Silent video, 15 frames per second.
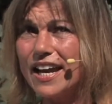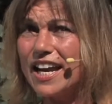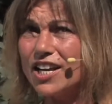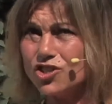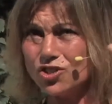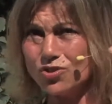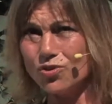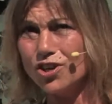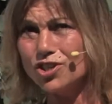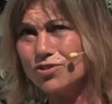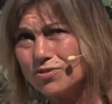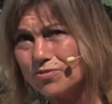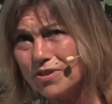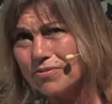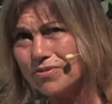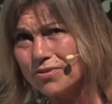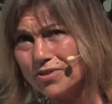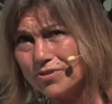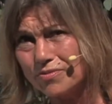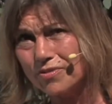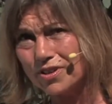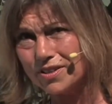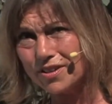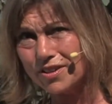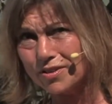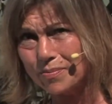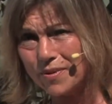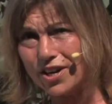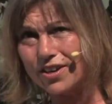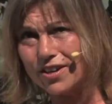Agent Orange was what
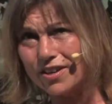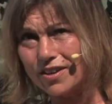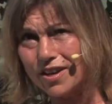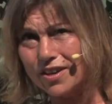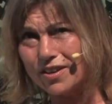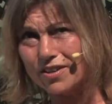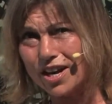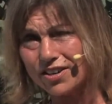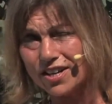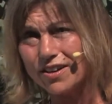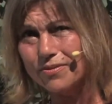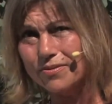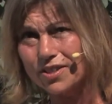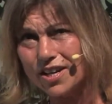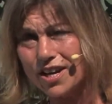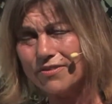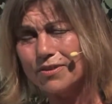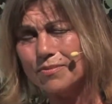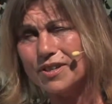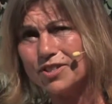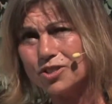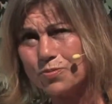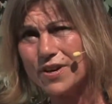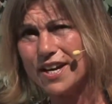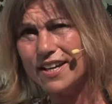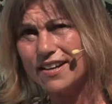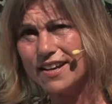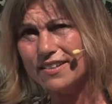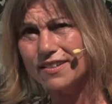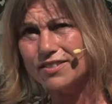the government sprayed
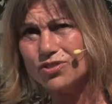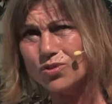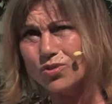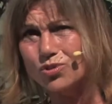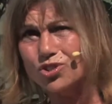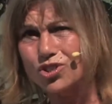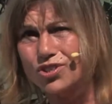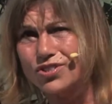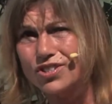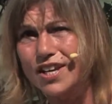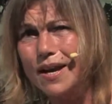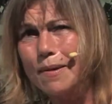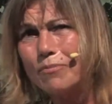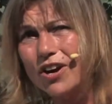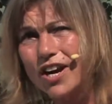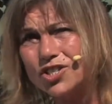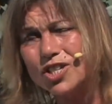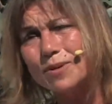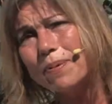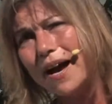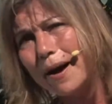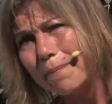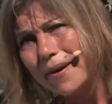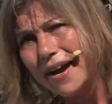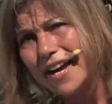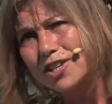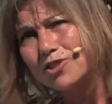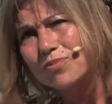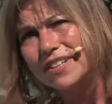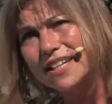on the soldiers. Project
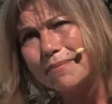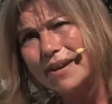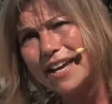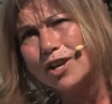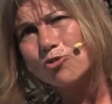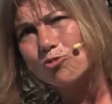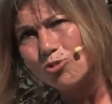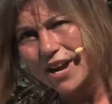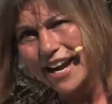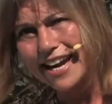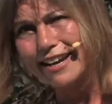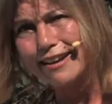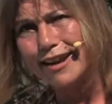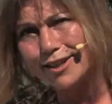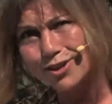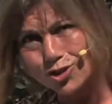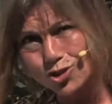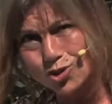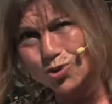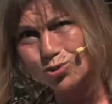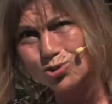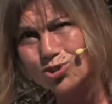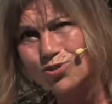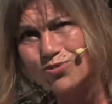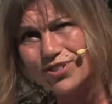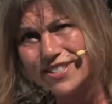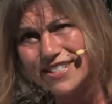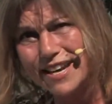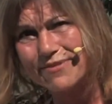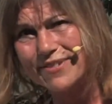Popeye is when they made it rain on the soldiers for
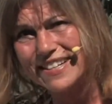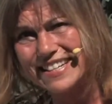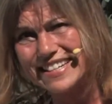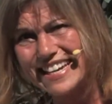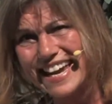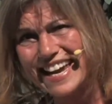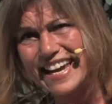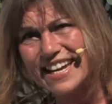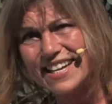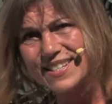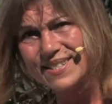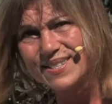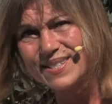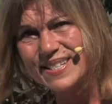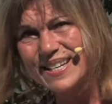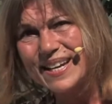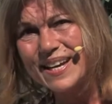70 days.